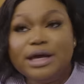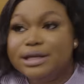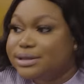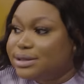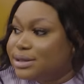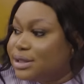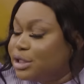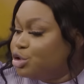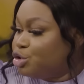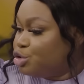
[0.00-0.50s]

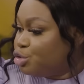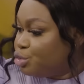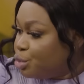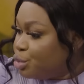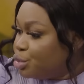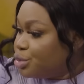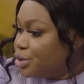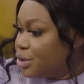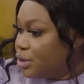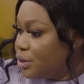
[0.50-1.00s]
It's the
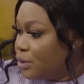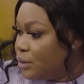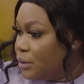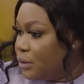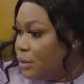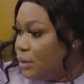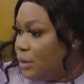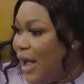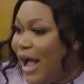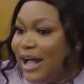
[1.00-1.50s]
truth.
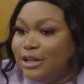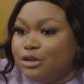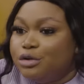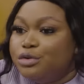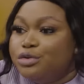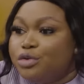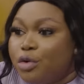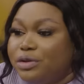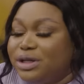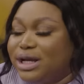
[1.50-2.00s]
I
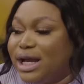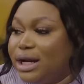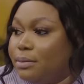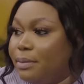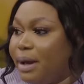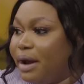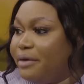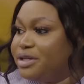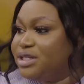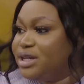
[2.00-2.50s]
don't know the kind
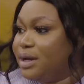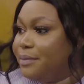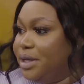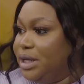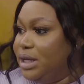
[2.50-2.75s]
of marriage I'm